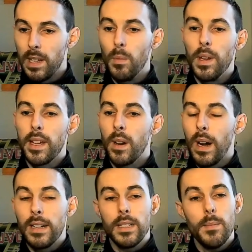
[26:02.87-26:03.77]
in, week out,
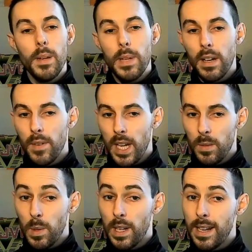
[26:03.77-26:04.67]
and then maybe have
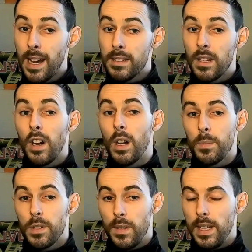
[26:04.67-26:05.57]
Edouard as an
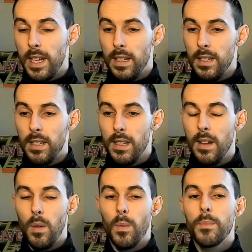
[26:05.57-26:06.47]
option then.
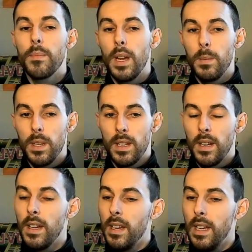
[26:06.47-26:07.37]
Maybe
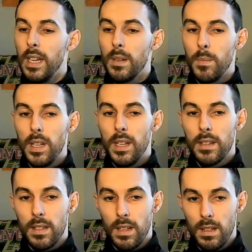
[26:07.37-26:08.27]
he can be
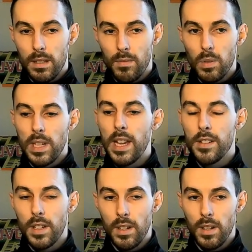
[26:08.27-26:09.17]
the
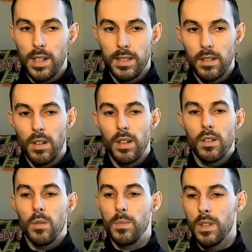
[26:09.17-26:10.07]
rotation guy, the guy who
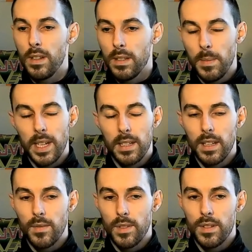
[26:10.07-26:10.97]
comes on to make a
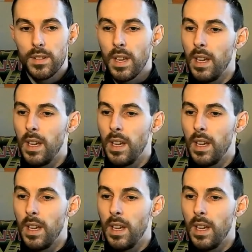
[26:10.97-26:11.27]
difference,